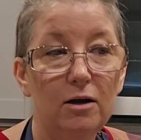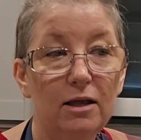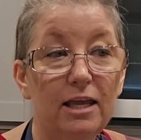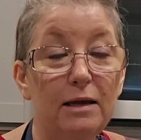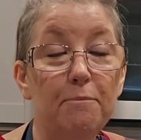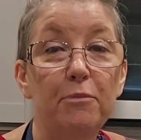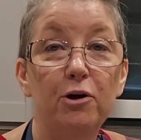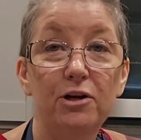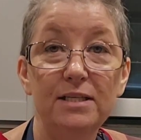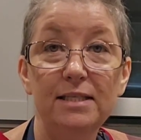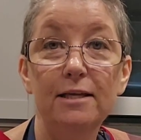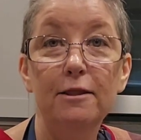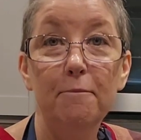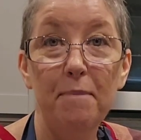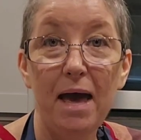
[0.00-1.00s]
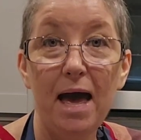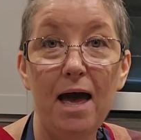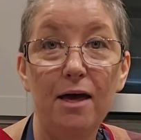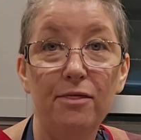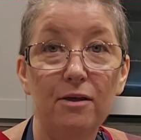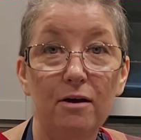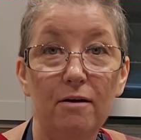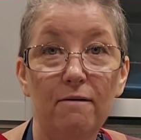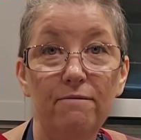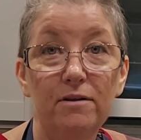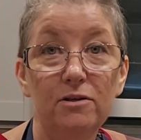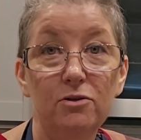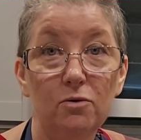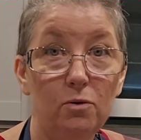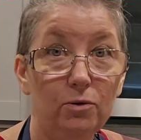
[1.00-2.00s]
it put us in the path of the
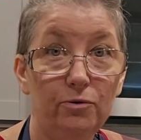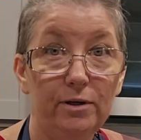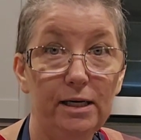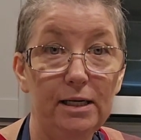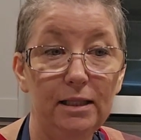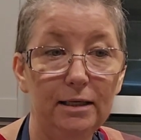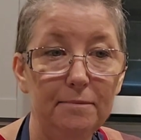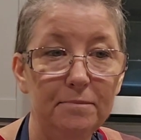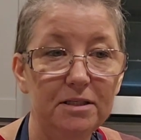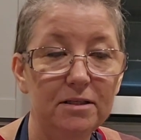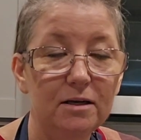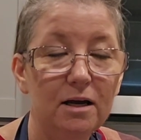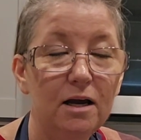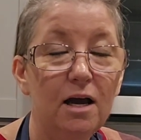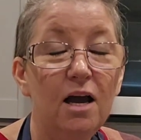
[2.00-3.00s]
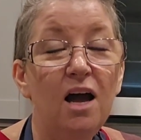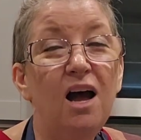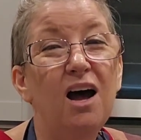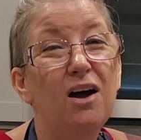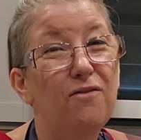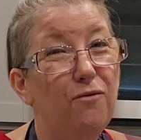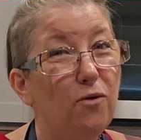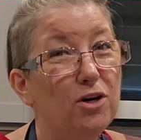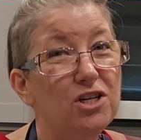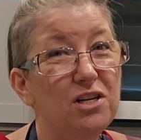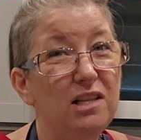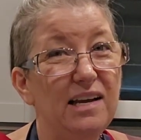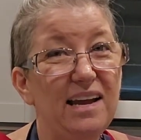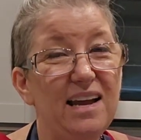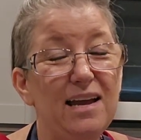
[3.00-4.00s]
solar eclipse.
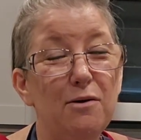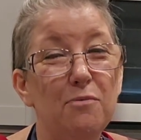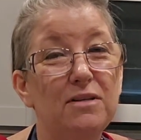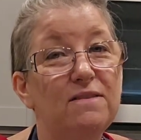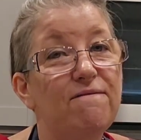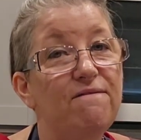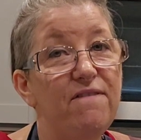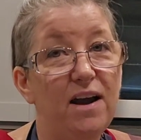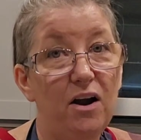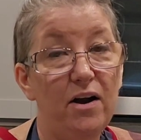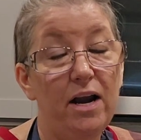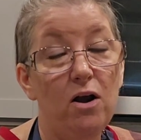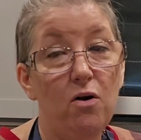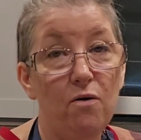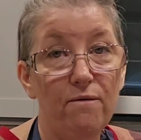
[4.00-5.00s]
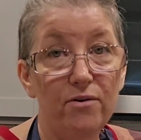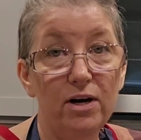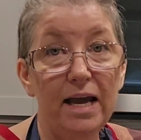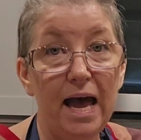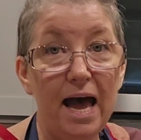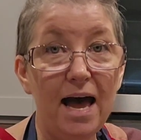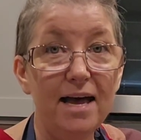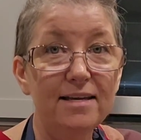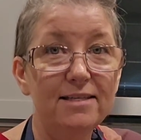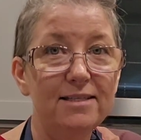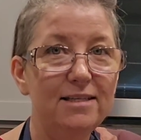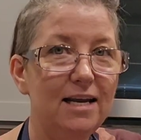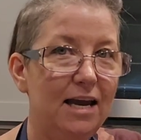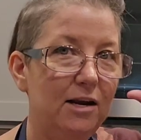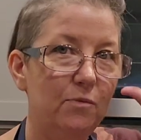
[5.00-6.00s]
Unfortunately, it was very
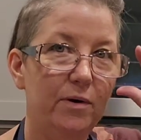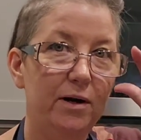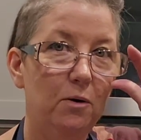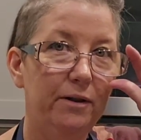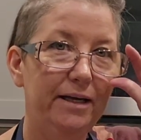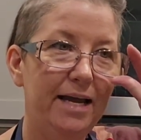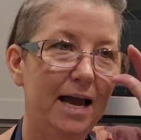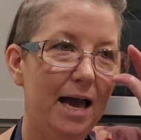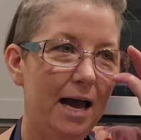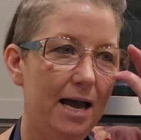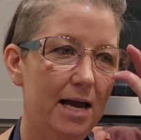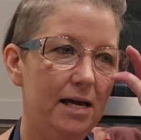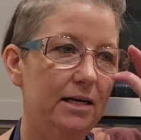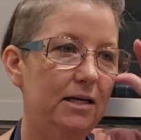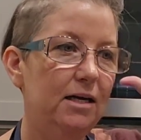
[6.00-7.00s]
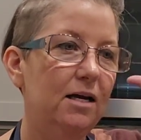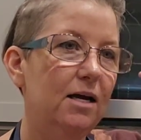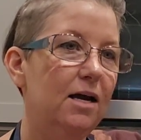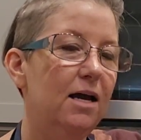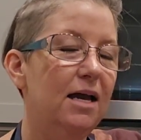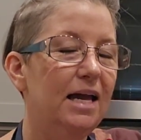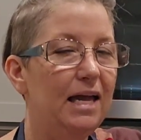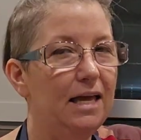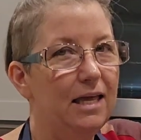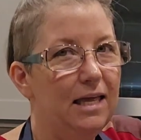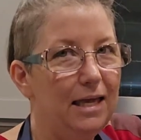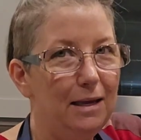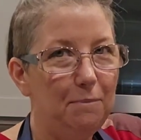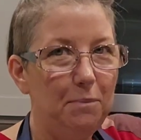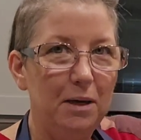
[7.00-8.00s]
overcast, and we only had
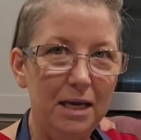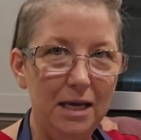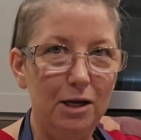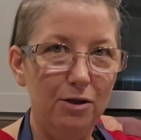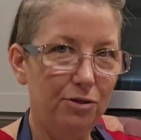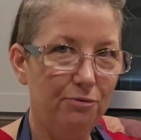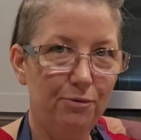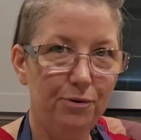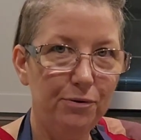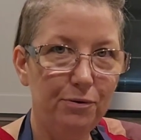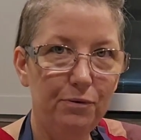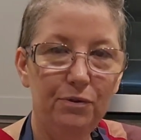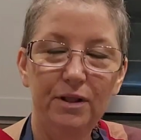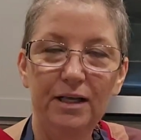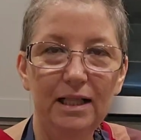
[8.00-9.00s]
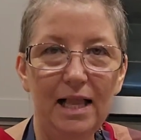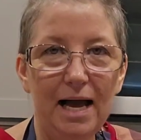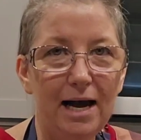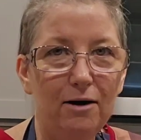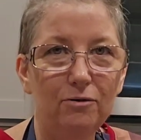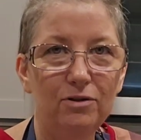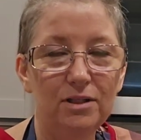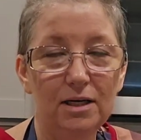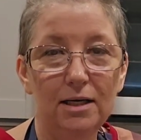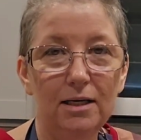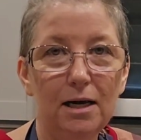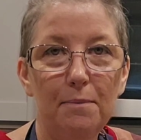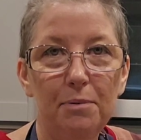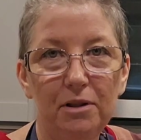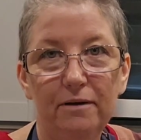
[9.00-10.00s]
it peek through the clouds a
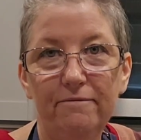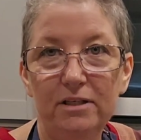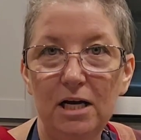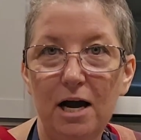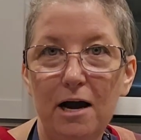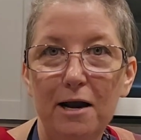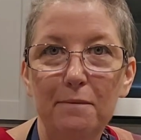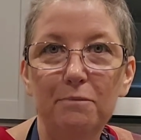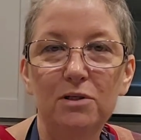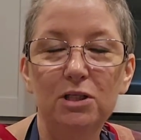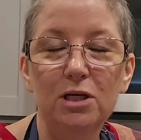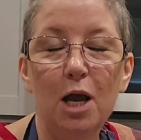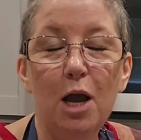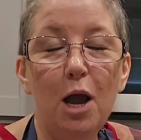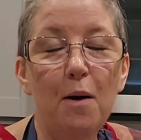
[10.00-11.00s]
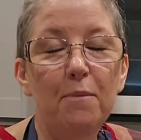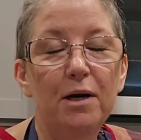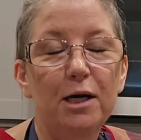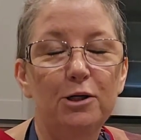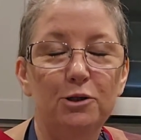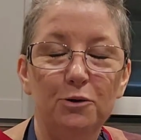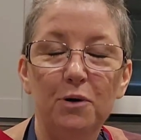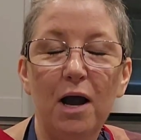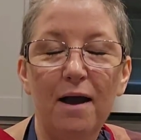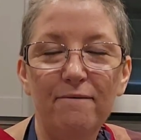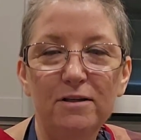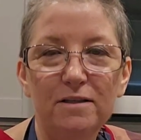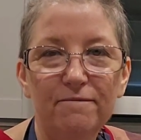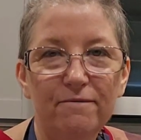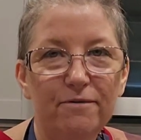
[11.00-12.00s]
couple of times, but I do
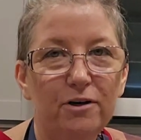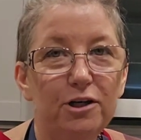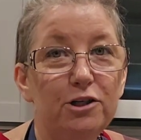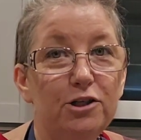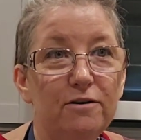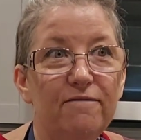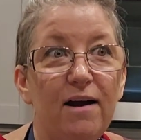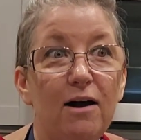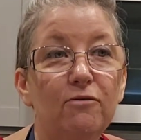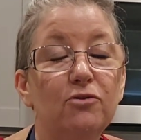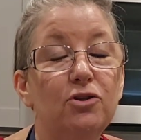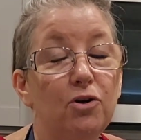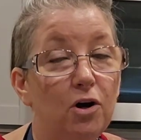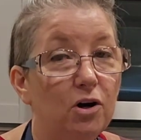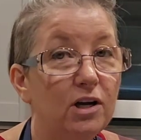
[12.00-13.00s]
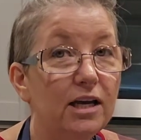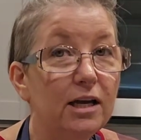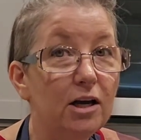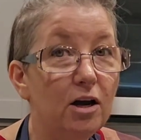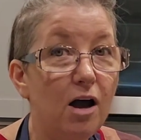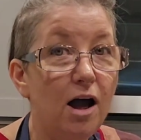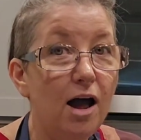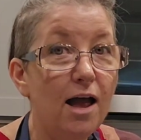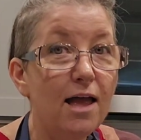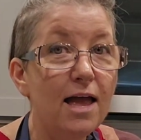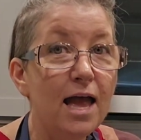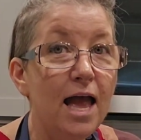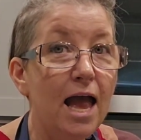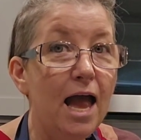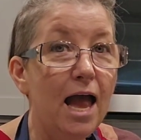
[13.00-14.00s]
have some footage of how dark it got.
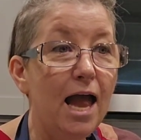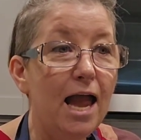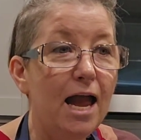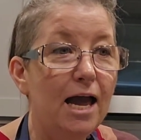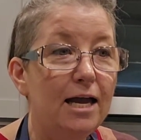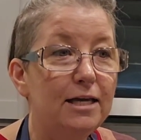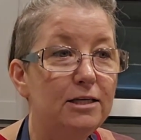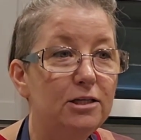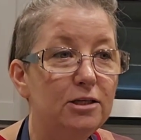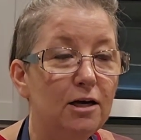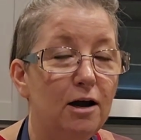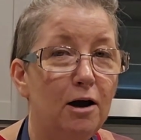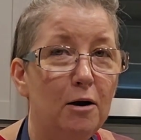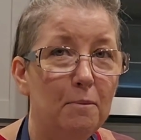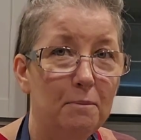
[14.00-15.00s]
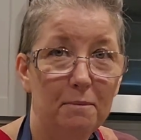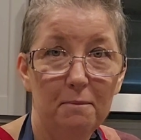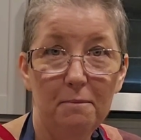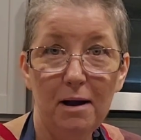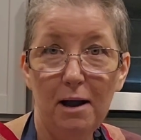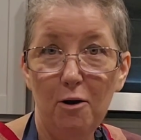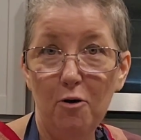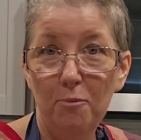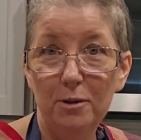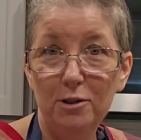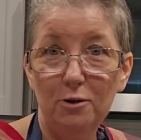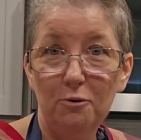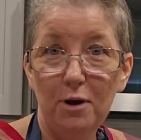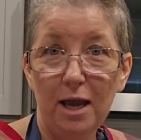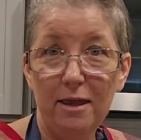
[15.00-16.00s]
And I hope
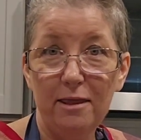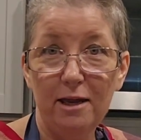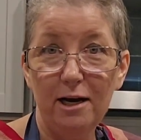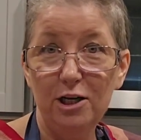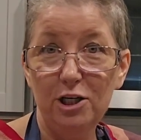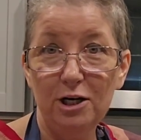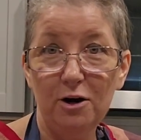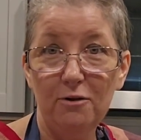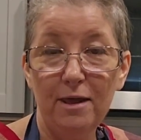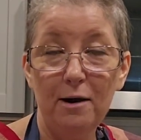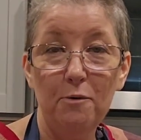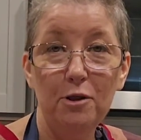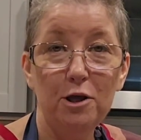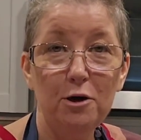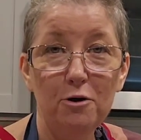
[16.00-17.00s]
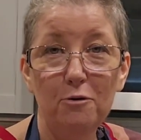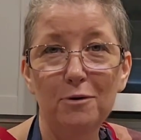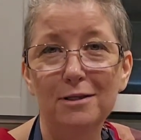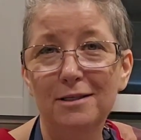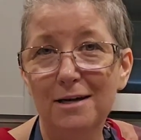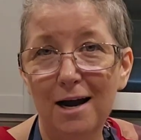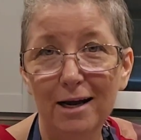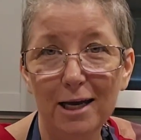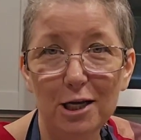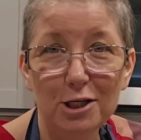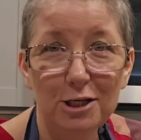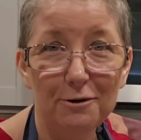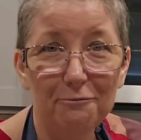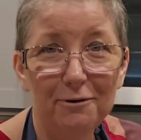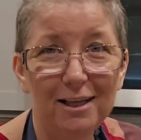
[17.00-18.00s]
it's okay that I share that with you. It's not
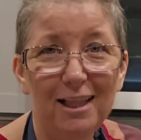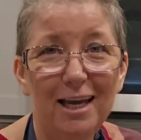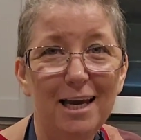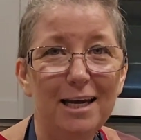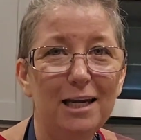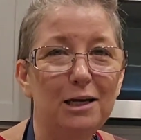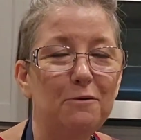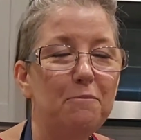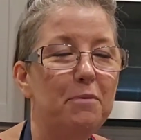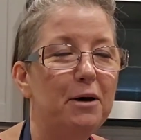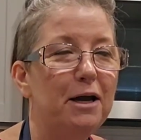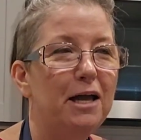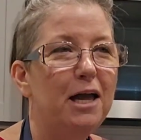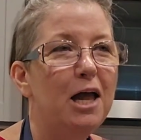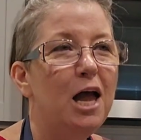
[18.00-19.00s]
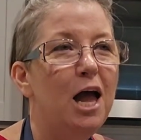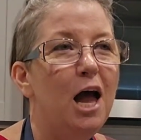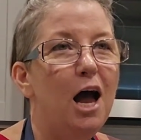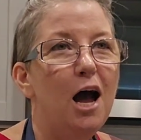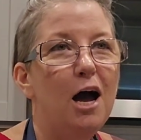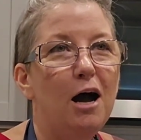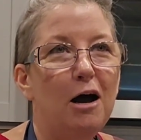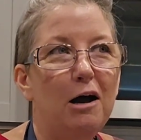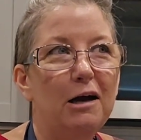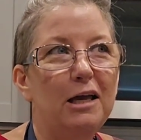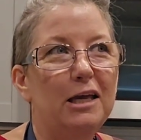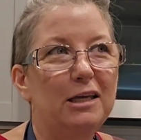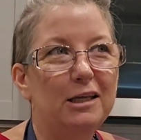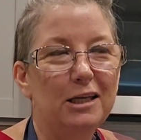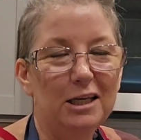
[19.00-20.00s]
kitchen related, but
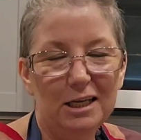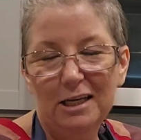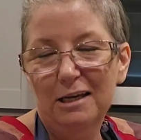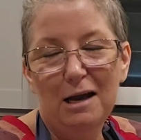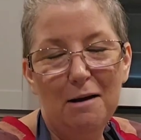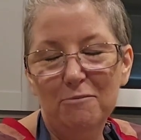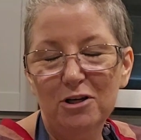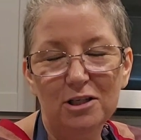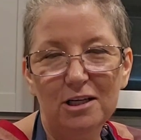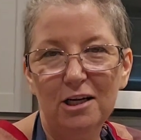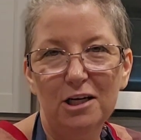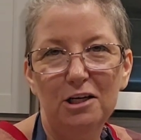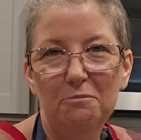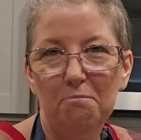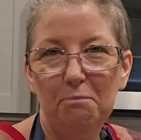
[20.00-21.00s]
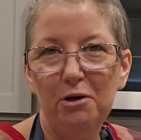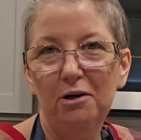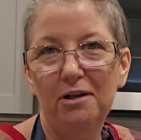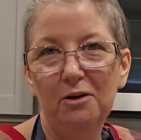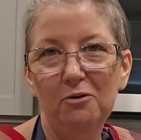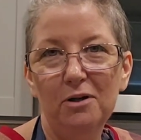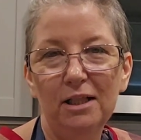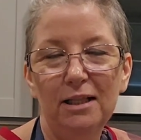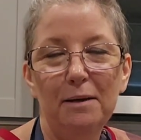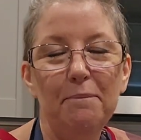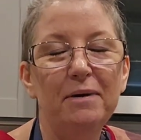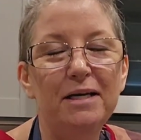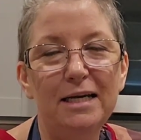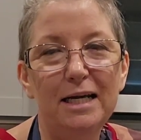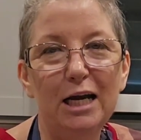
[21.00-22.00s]
I'm just going to put a little clip
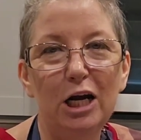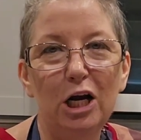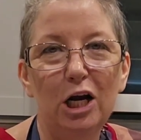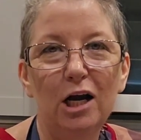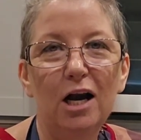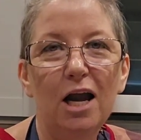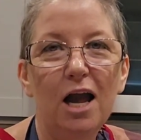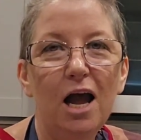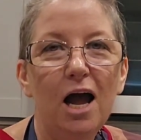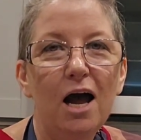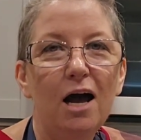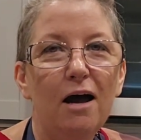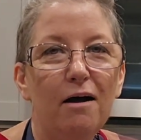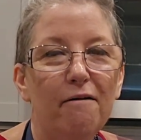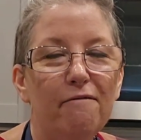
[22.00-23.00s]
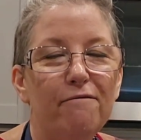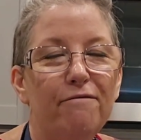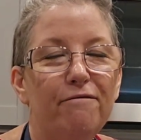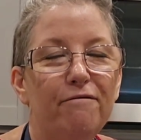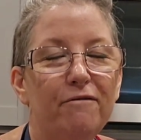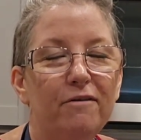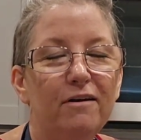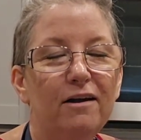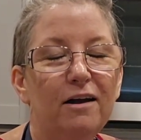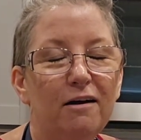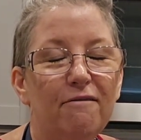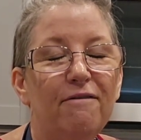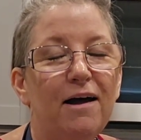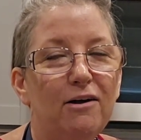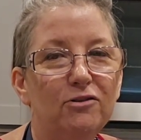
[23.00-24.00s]
in here of
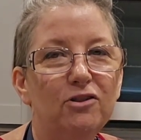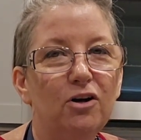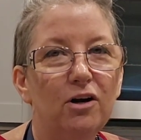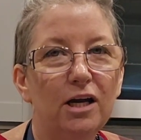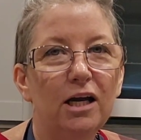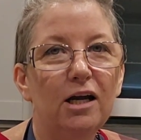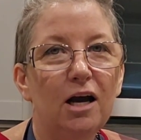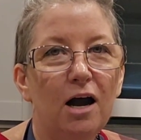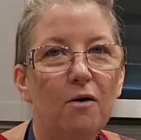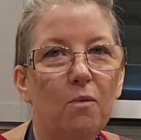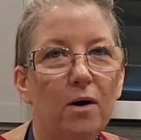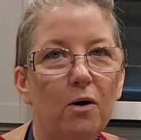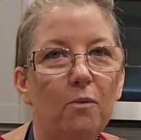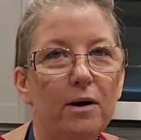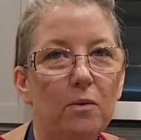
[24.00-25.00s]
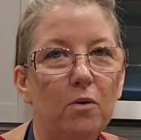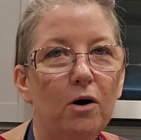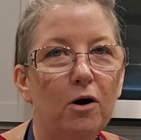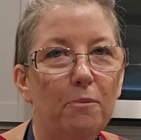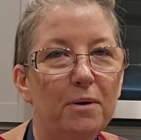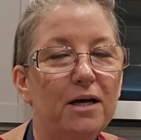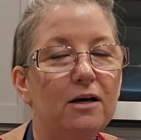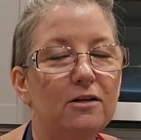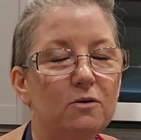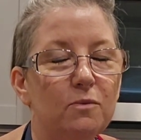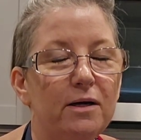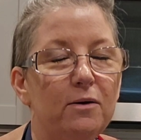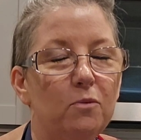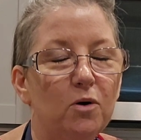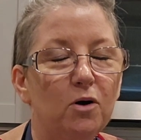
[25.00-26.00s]
how dark it got where we were, because
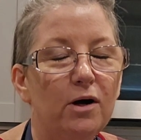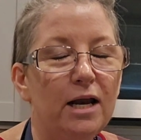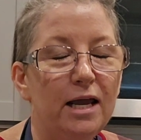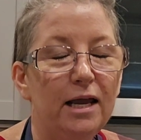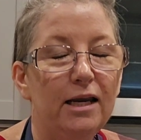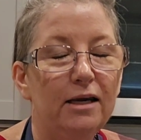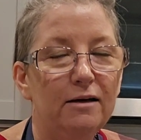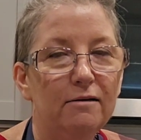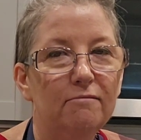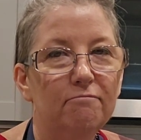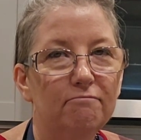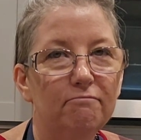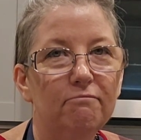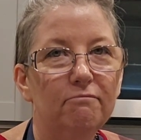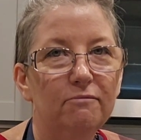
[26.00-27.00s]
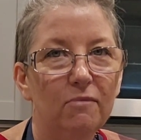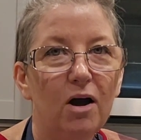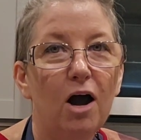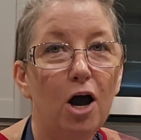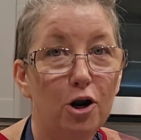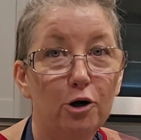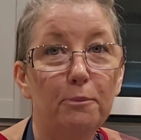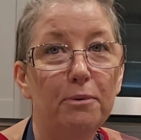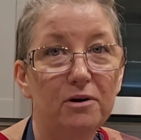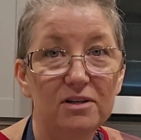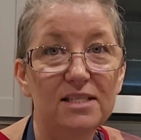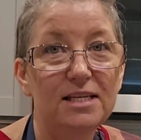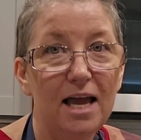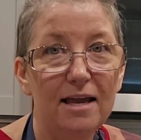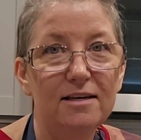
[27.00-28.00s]
we were in
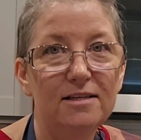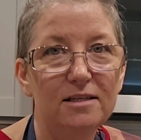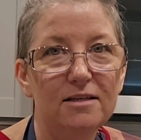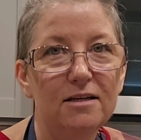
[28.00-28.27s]
100%